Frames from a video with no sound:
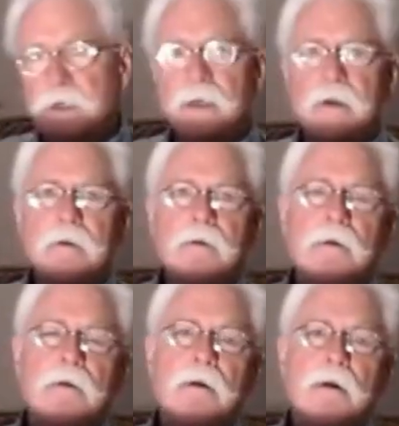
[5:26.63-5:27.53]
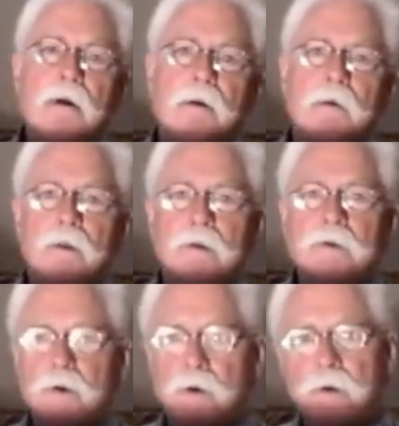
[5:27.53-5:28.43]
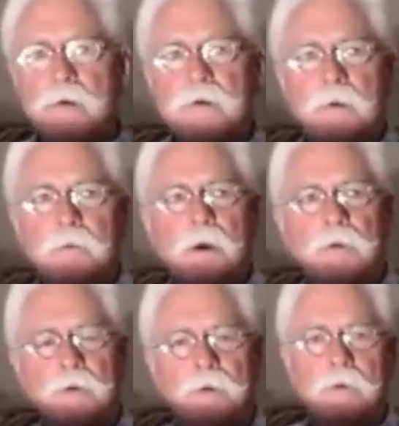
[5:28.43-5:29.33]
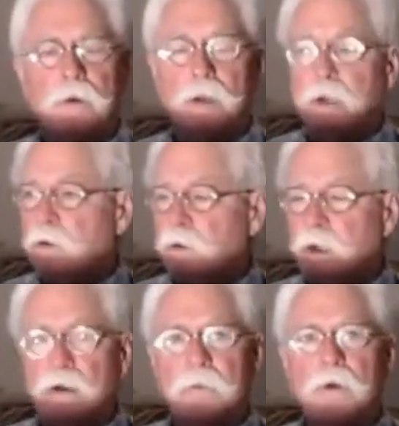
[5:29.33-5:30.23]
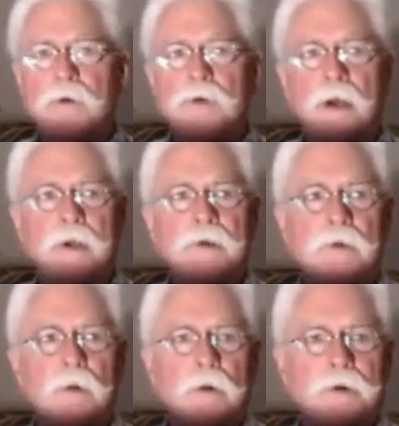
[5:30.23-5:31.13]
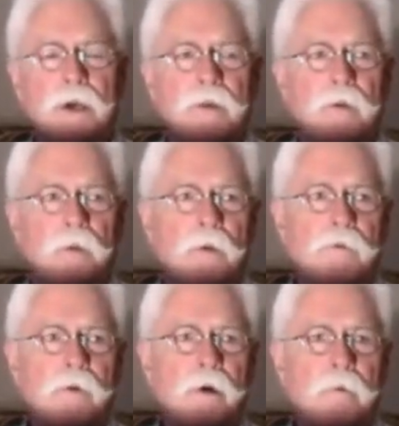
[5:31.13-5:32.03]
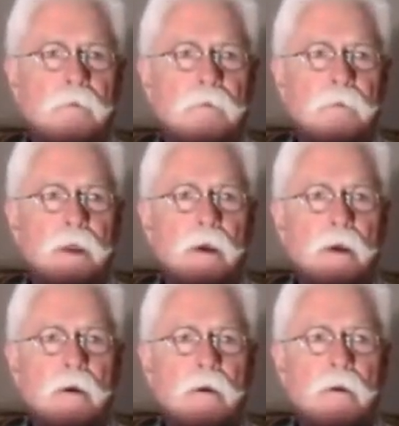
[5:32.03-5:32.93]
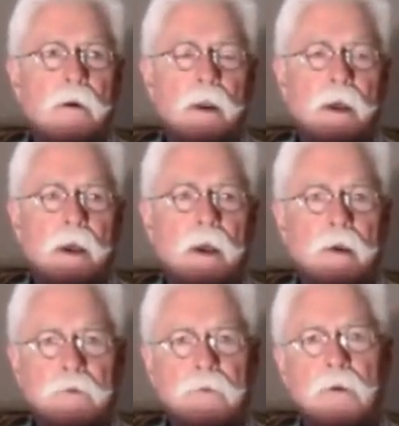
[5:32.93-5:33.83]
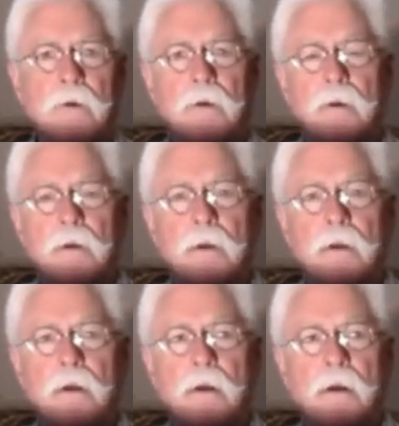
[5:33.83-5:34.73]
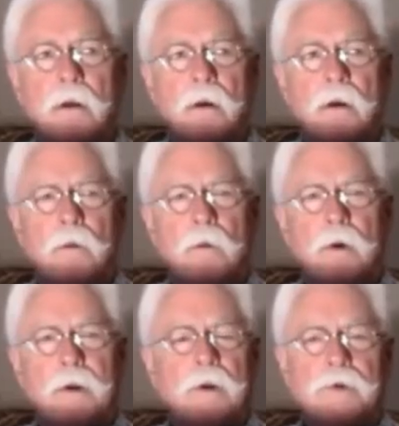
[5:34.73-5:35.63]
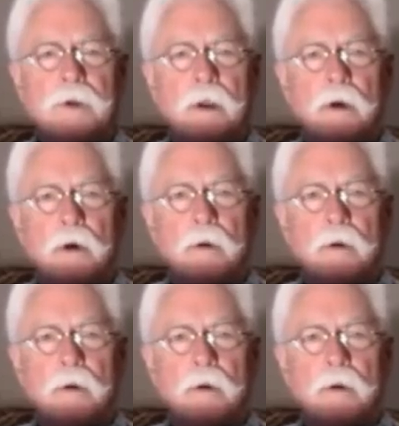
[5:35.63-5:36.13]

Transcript: to see one of the jurors a month or two later down at Moonshine Store, south of where I'm from. And I asked, what took so